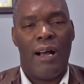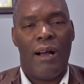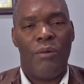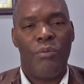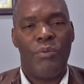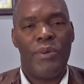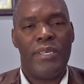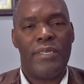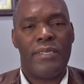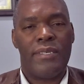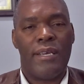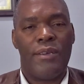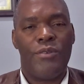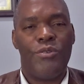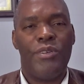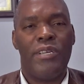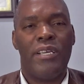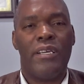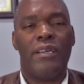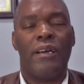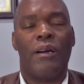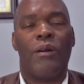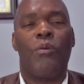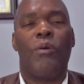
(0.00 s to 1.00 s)
we say you
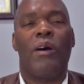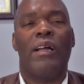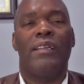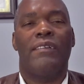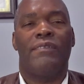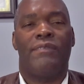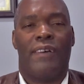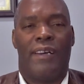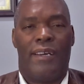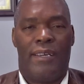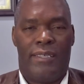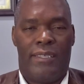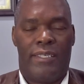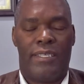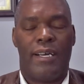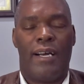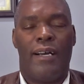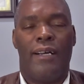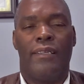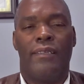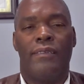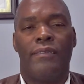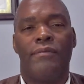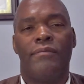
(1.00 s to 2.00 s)
need a qualifying
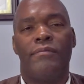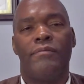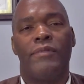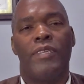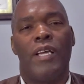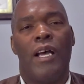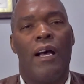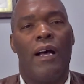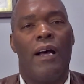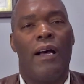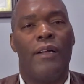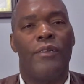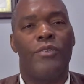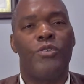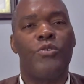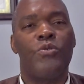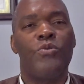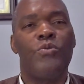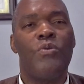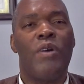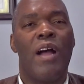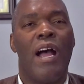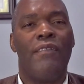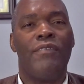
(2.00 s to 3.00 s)
child.
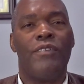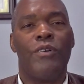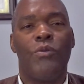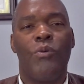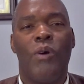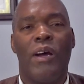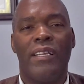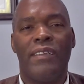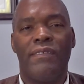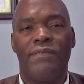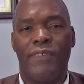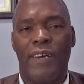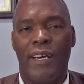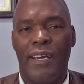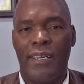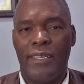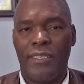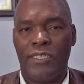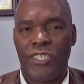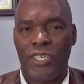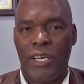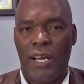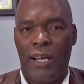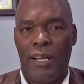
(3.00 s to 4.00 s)
To have a
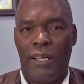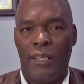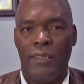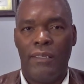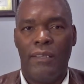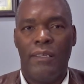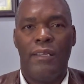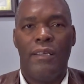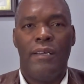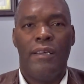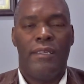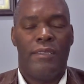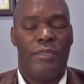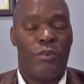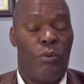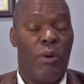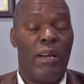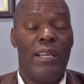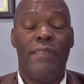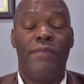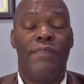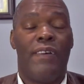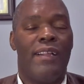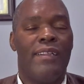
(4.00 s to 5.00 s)
qualifying child, the
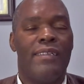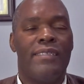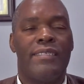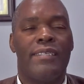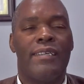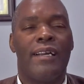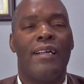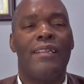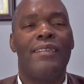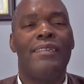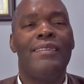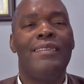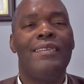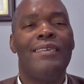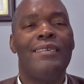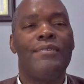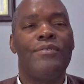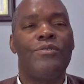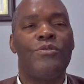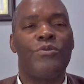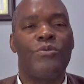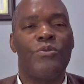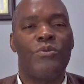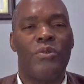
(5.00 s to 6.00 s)
qualifying child need
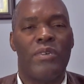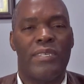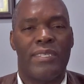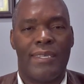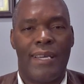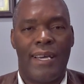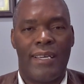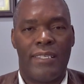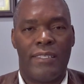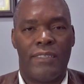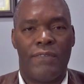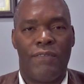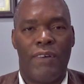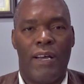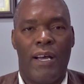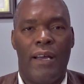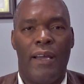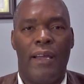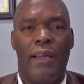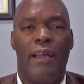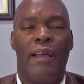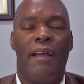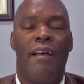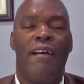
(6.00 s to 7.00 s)
to satisfy